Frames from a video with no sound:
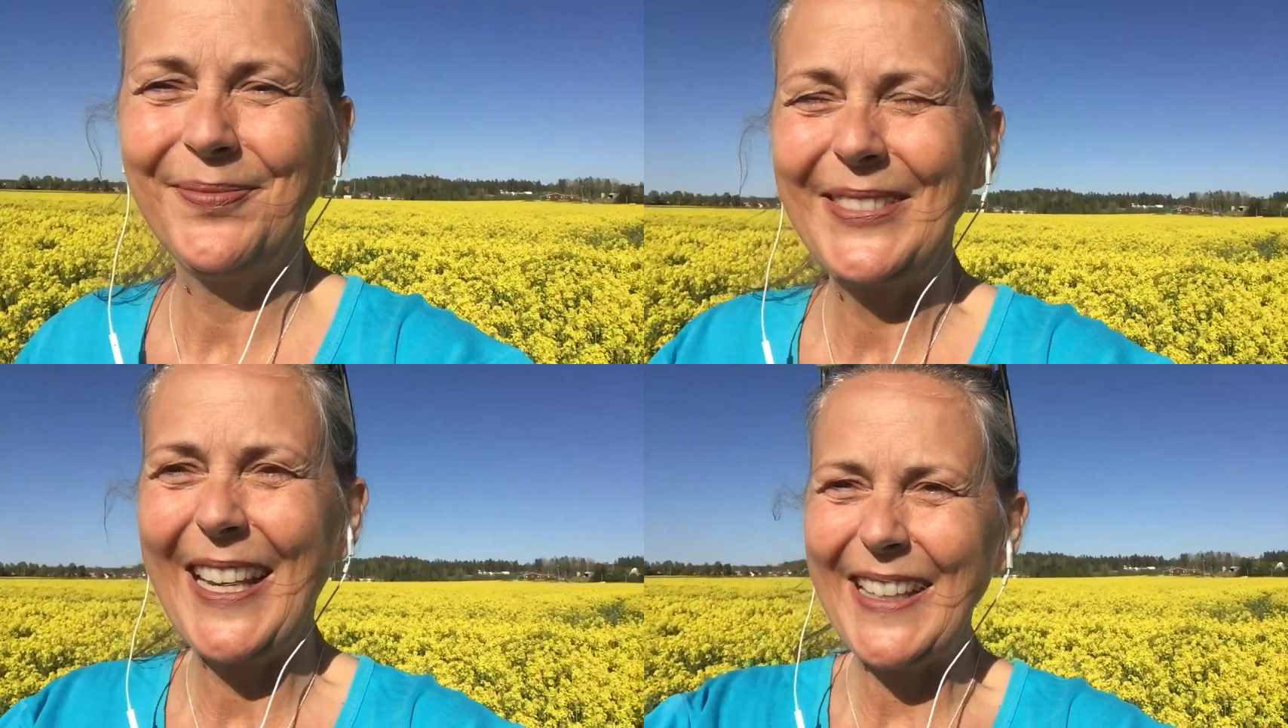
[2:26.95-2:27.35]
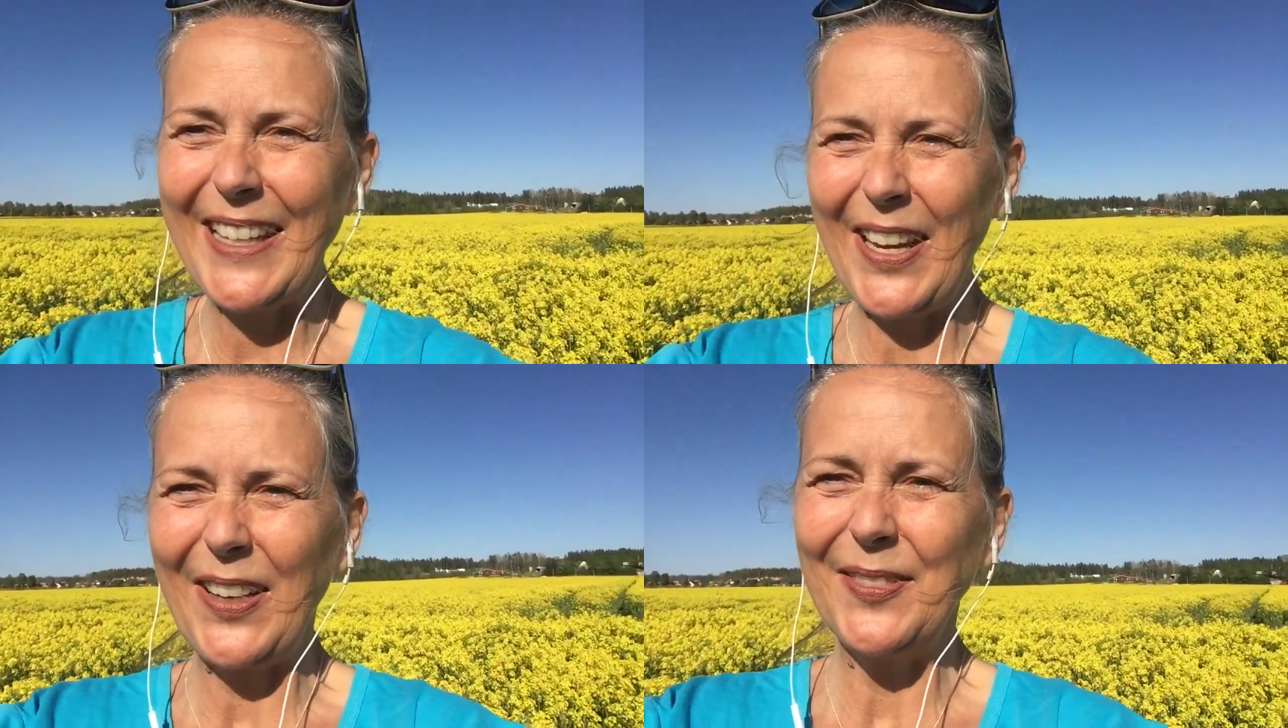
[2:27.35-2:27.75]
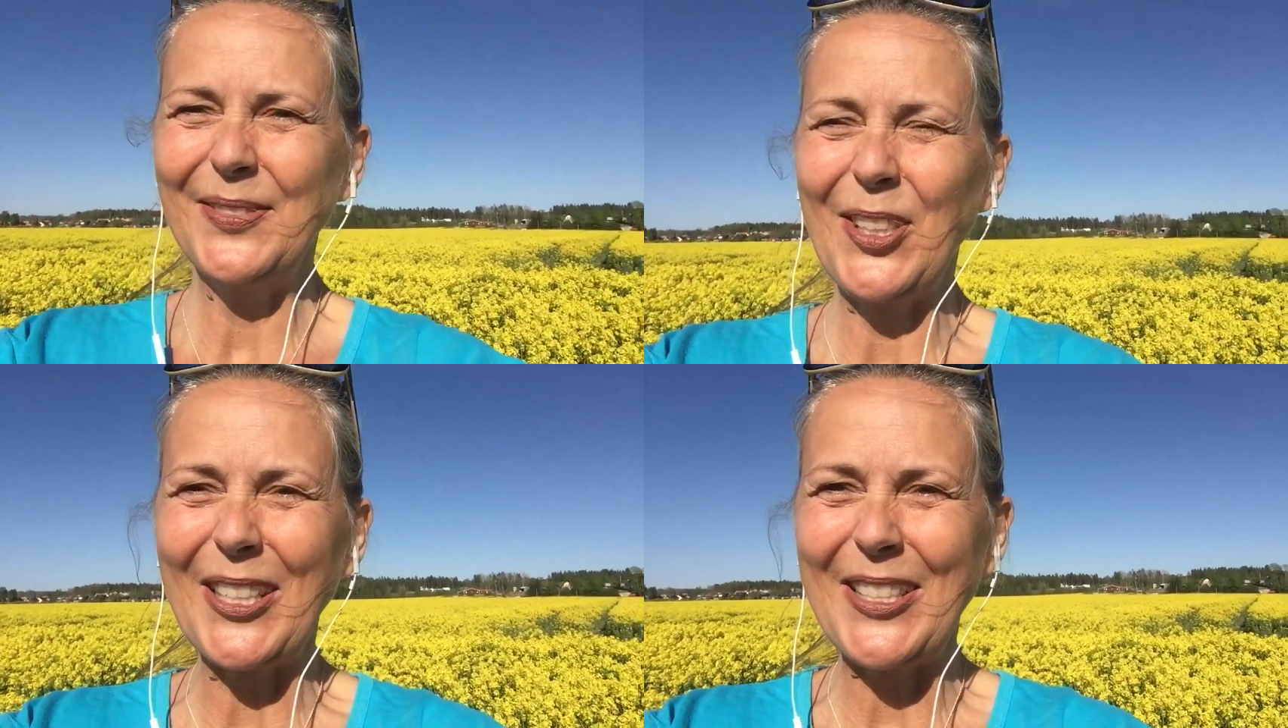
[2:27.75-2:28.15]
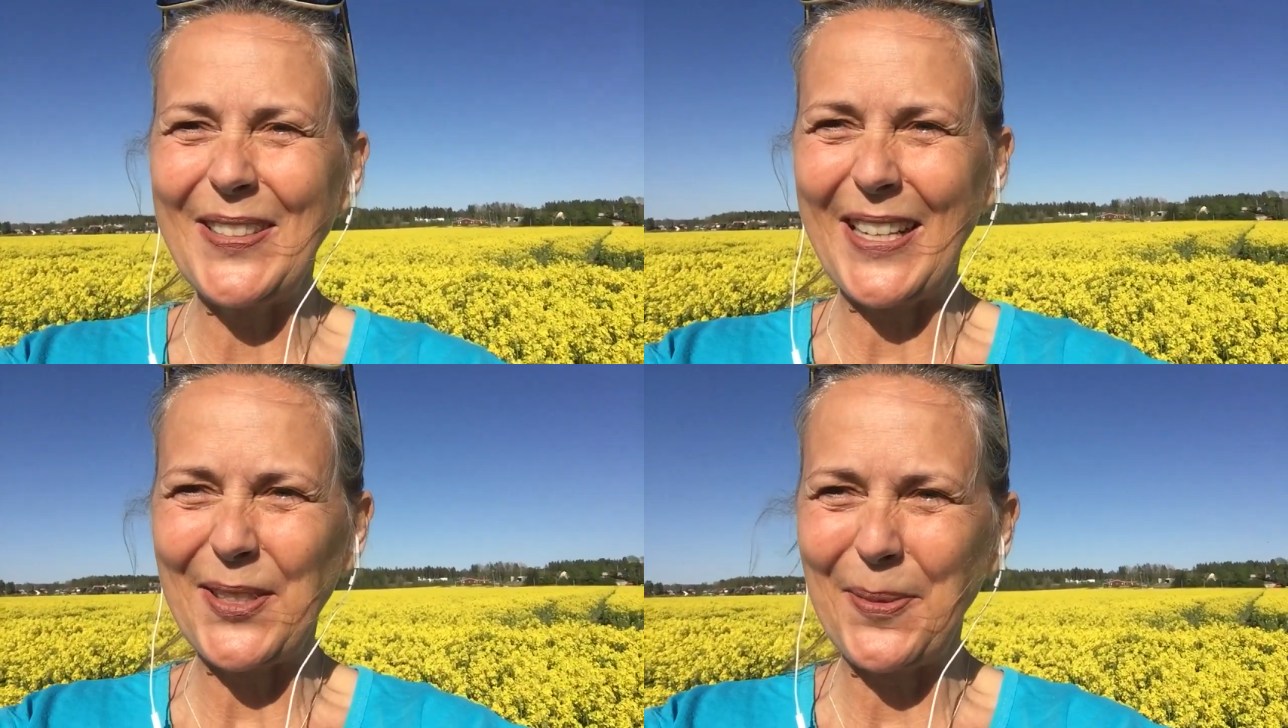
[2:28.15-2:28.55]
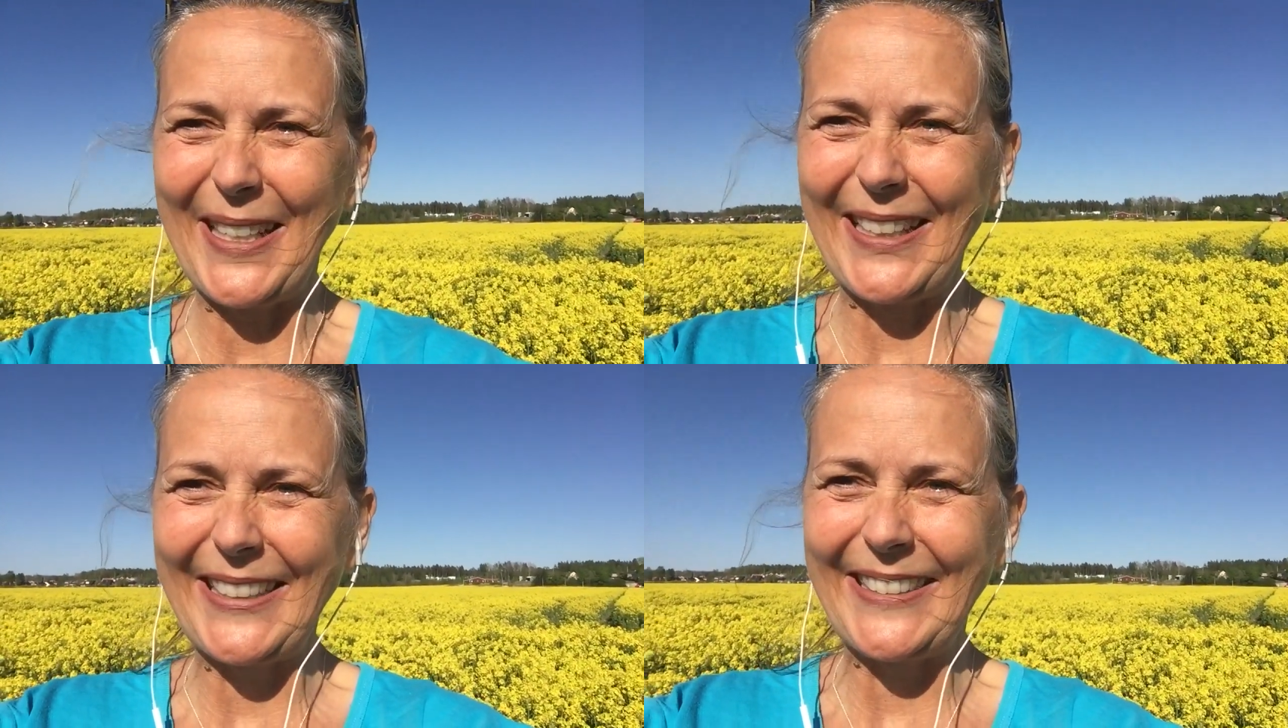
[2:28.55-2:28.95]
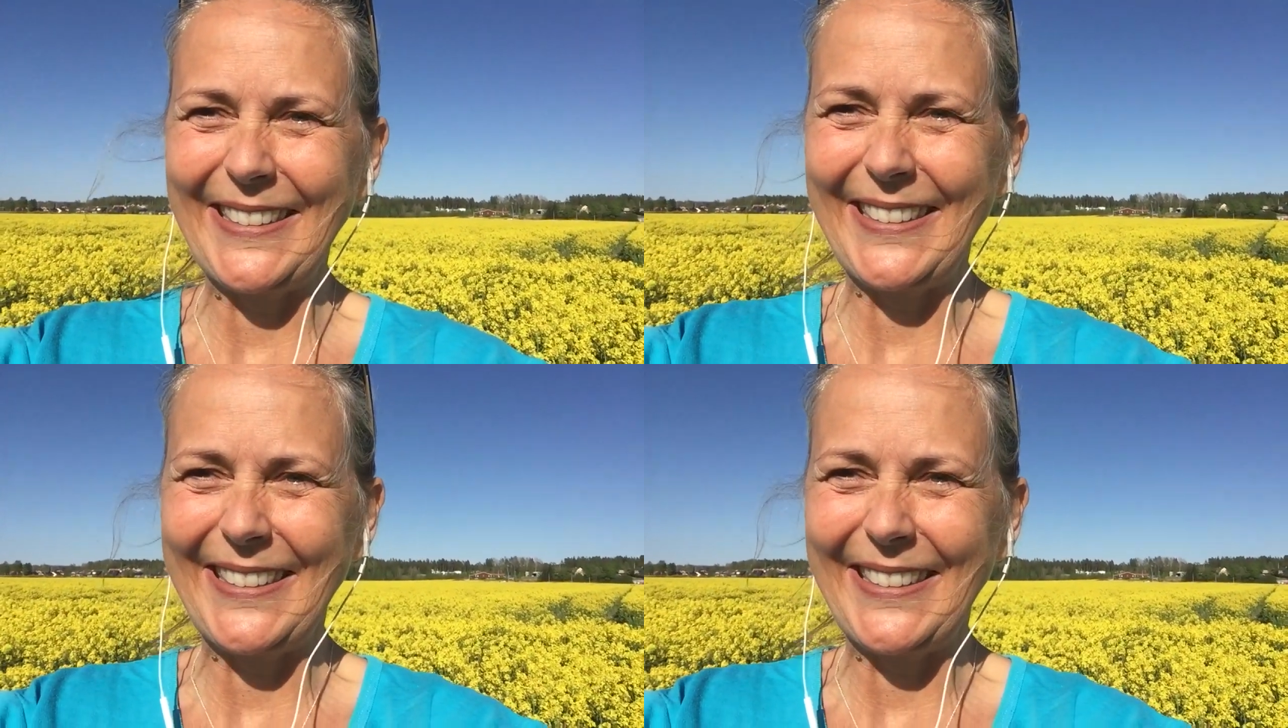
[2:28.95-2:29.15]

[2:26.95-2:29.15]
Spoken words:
Take care. Talk to you next week.